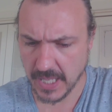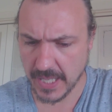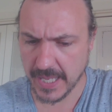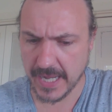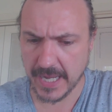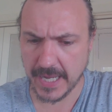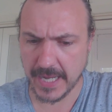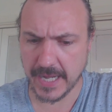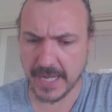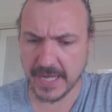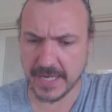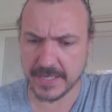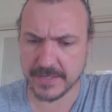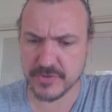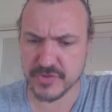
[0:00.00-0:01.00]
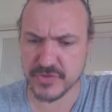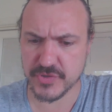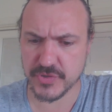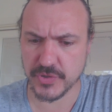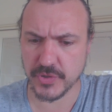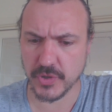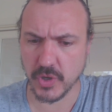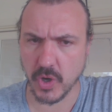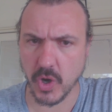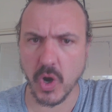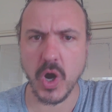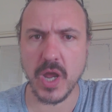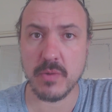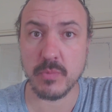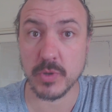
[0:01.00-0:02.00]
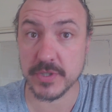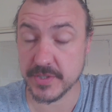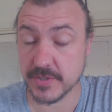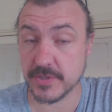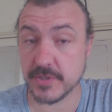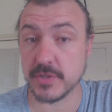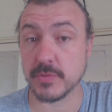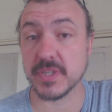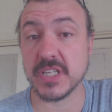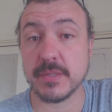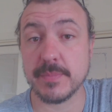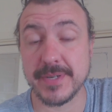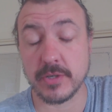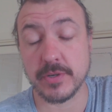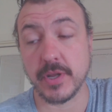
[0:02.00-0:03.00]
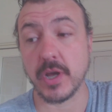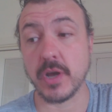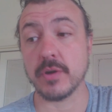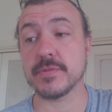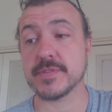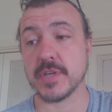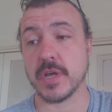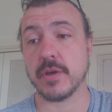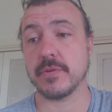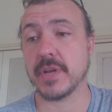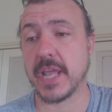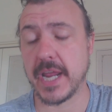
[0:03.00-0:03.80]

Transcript: And I wanted to do a little bit on ozone,